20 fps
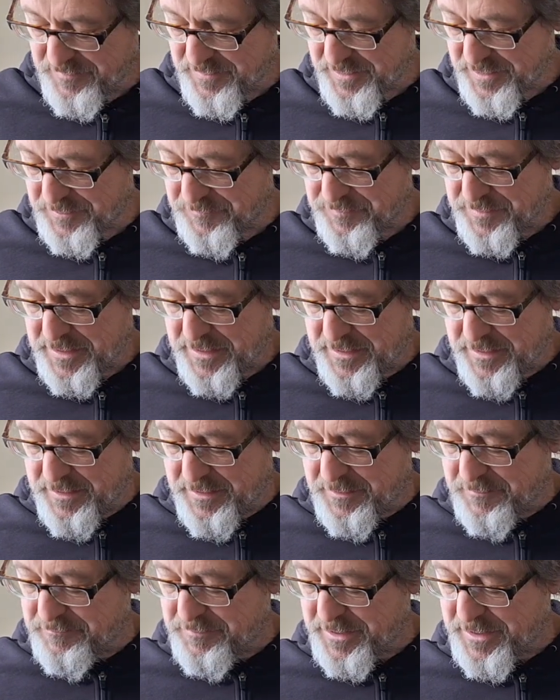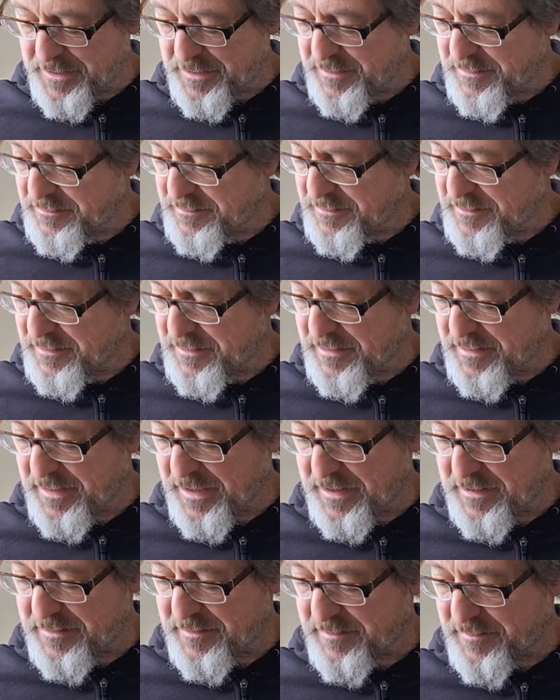So, but
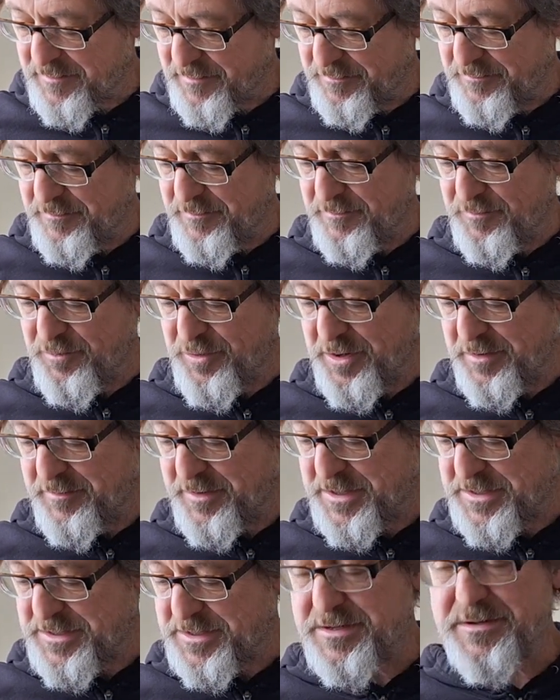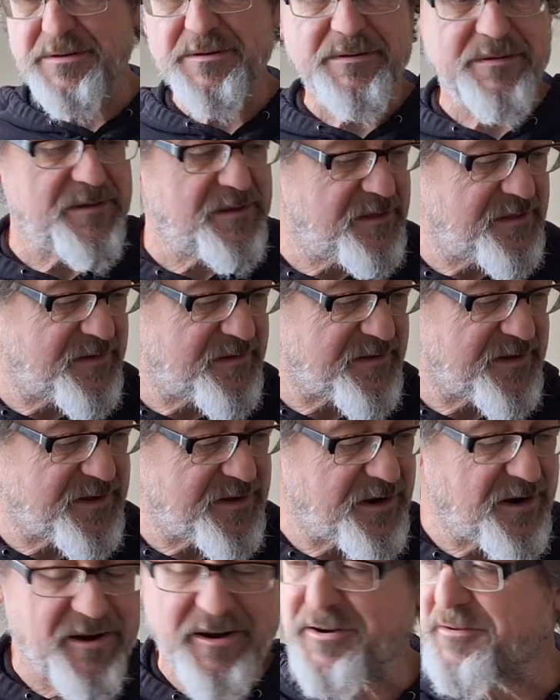that is pretty much this
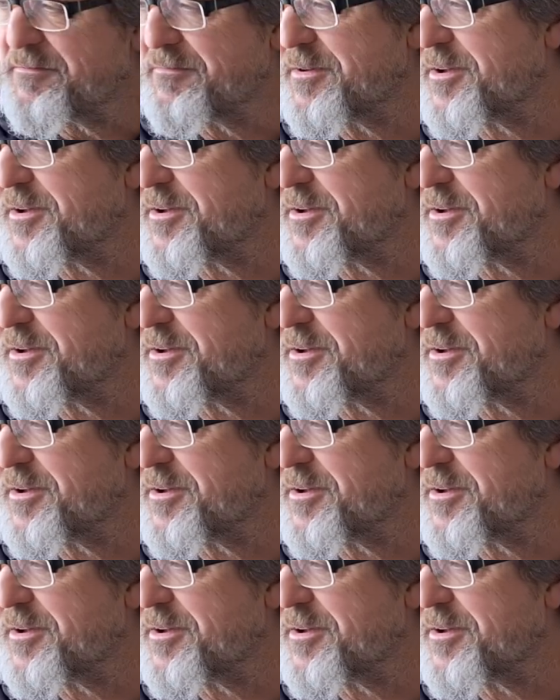guitar,